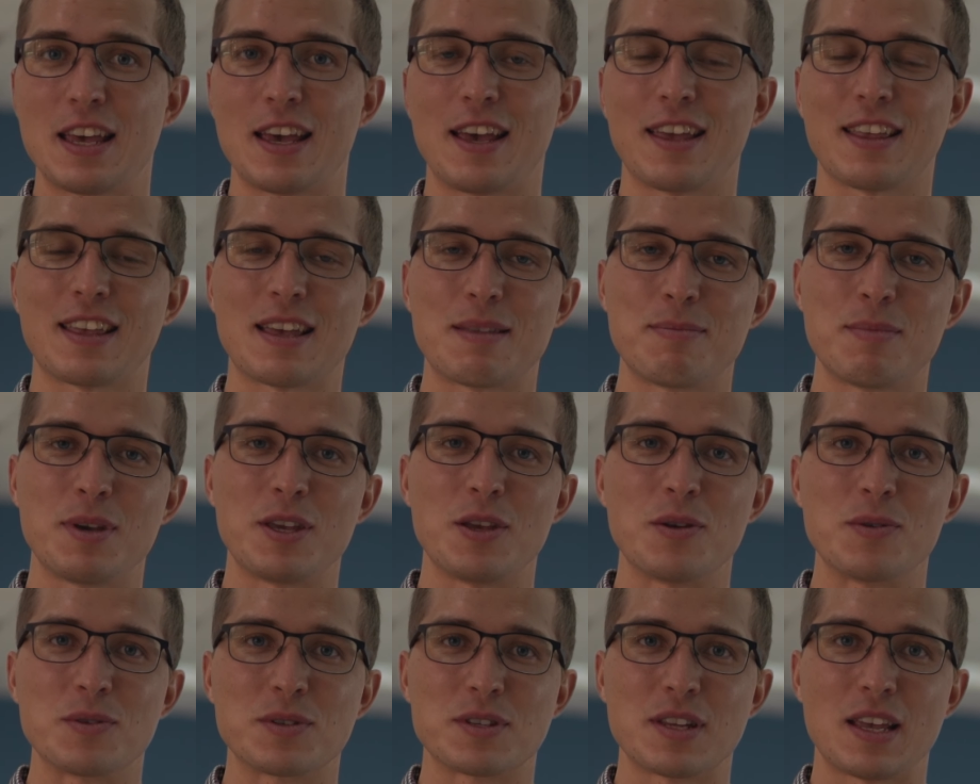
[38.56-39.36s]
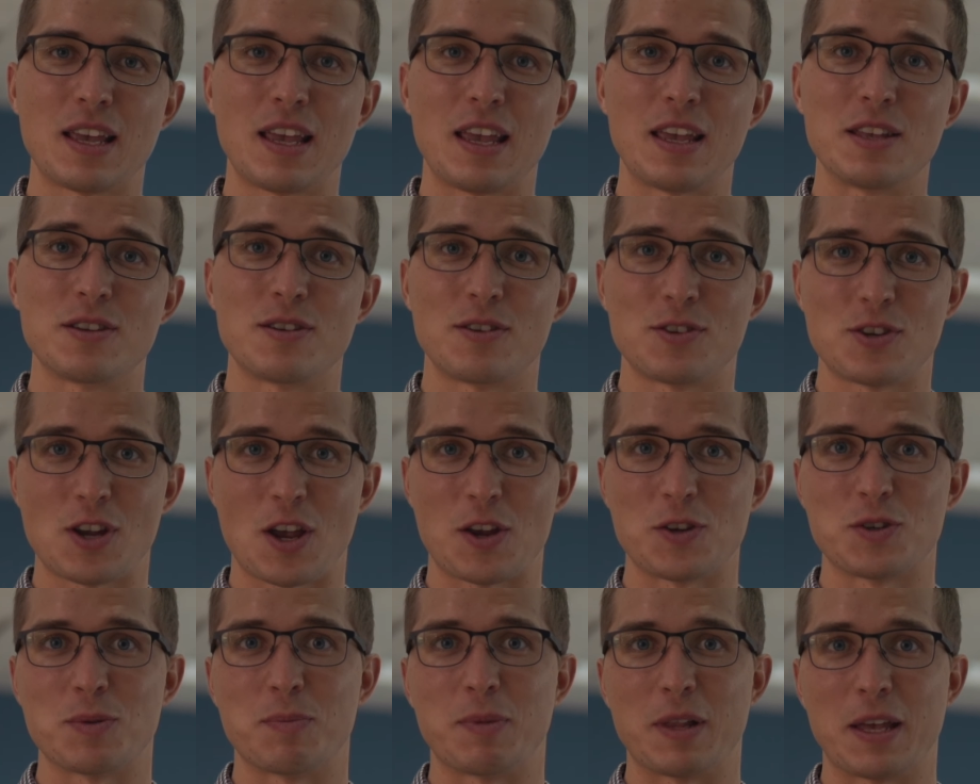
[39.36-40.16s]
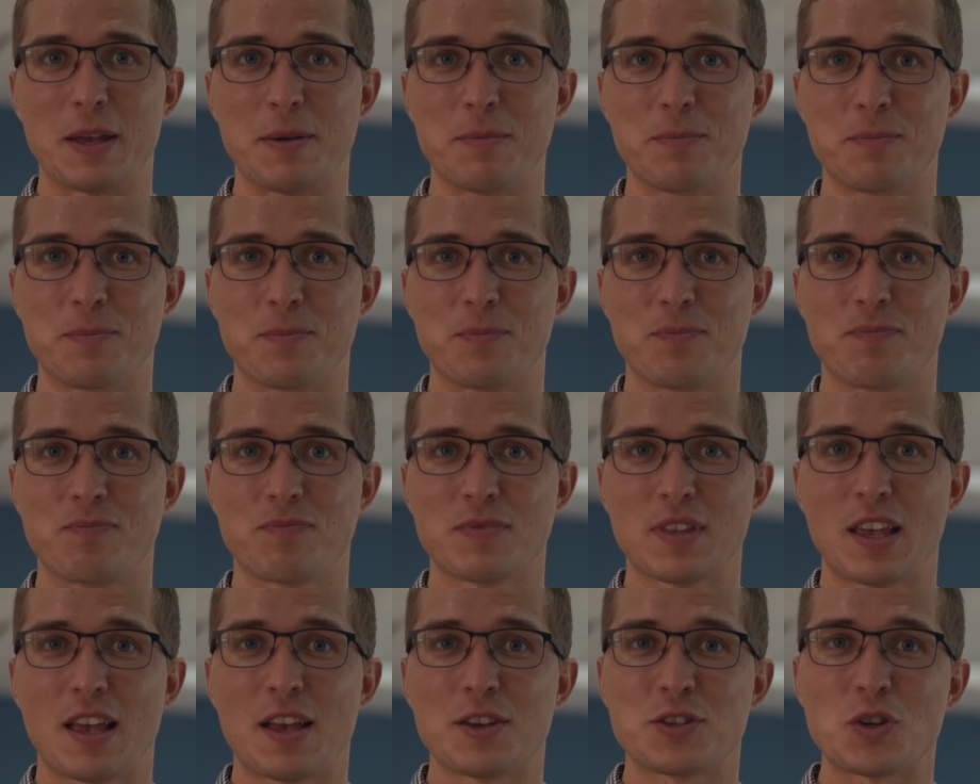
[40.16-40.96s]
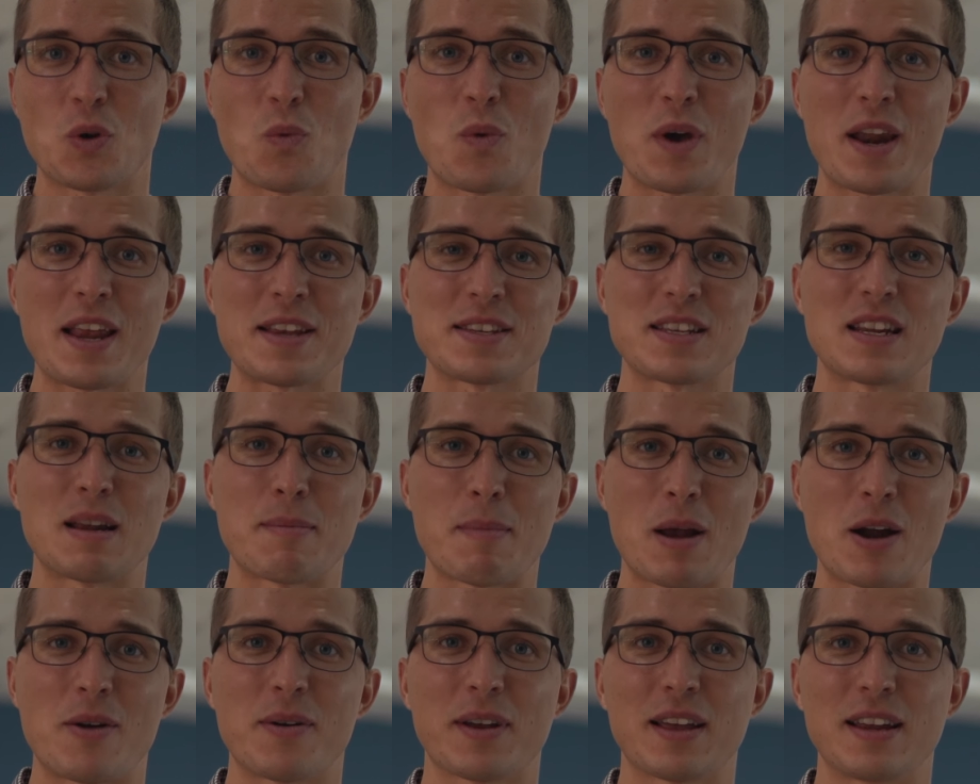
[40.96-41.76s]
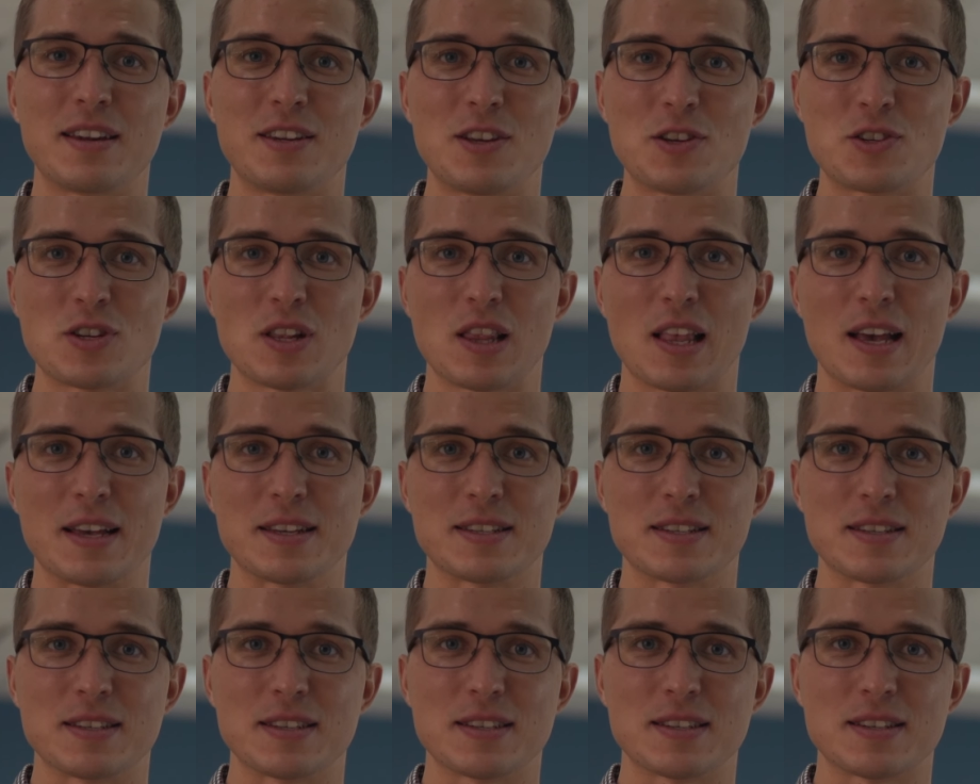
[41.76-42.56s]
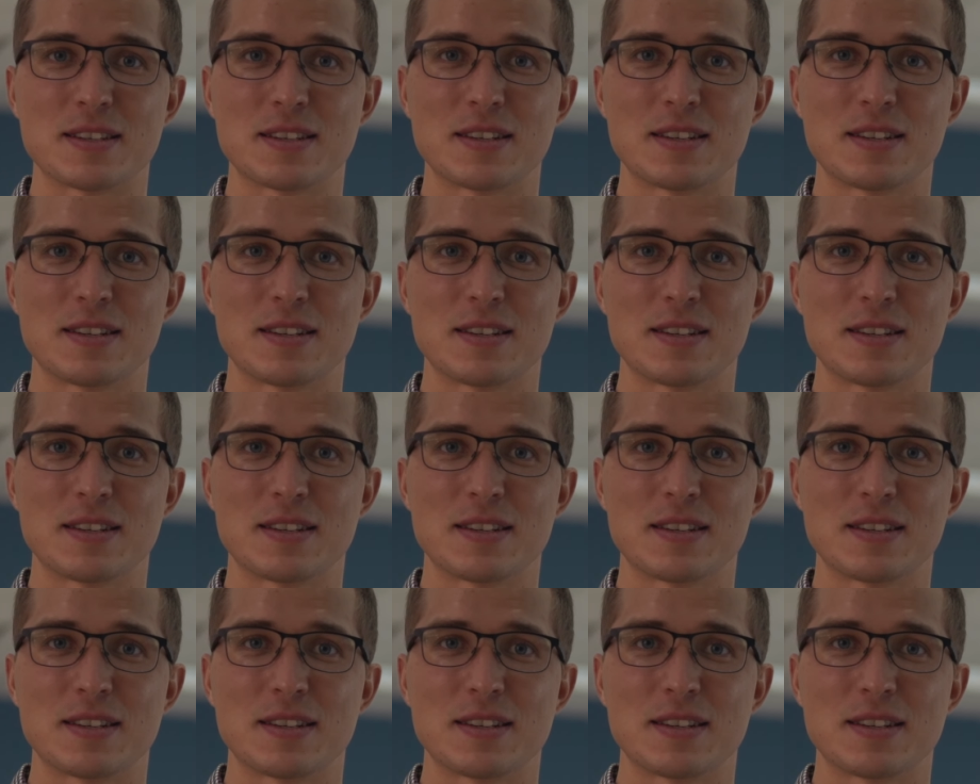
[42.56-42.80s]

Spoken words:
and can be used interchangeably. So what is an American teaching license?